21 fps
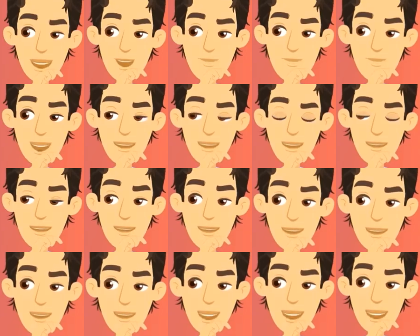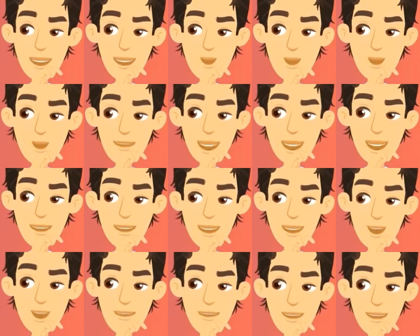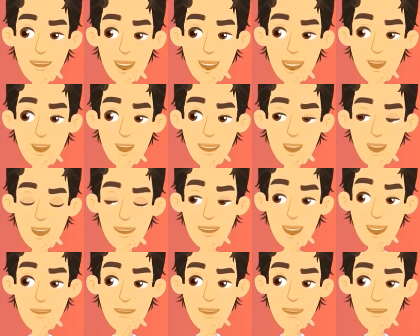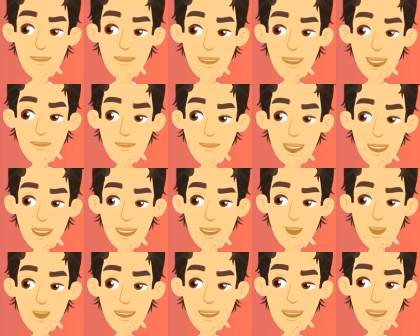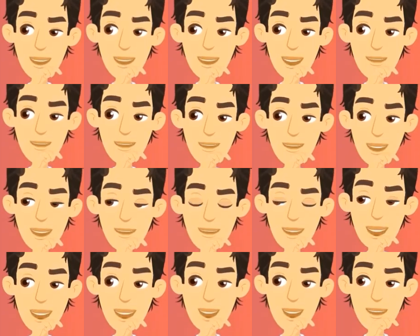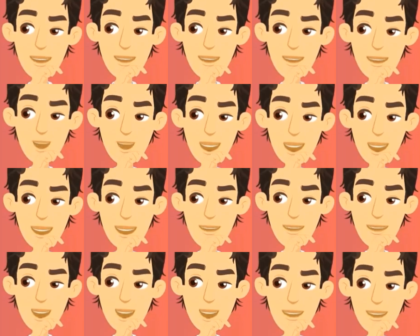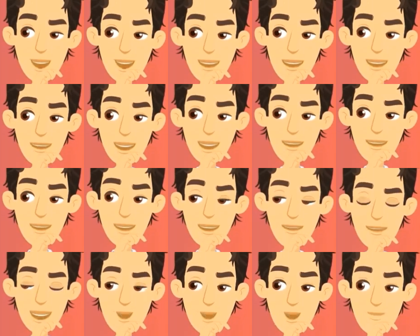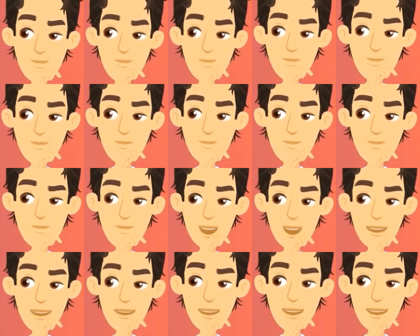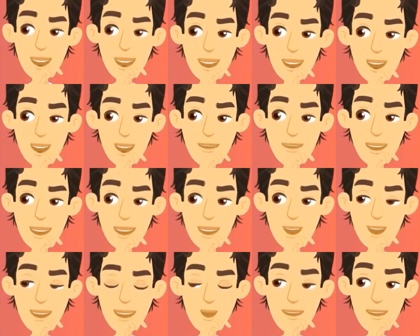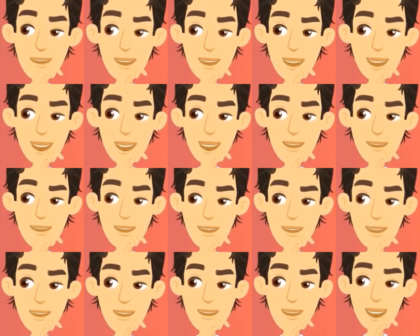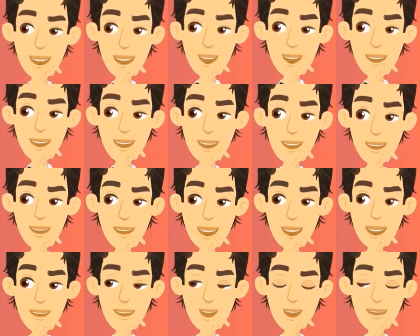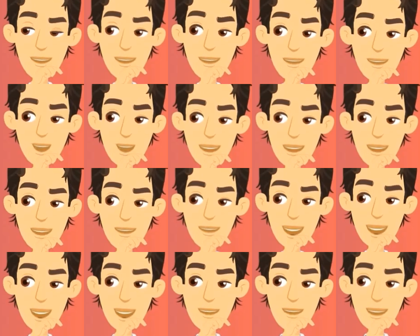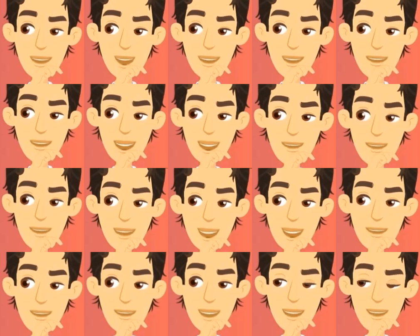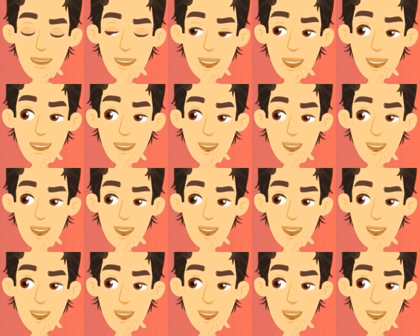so you jump first in pond to check if water is hot or cold and then decide that you want to bath in pond or not? Marriage involves two persons, so another person and their family cannot suffer because of your decision.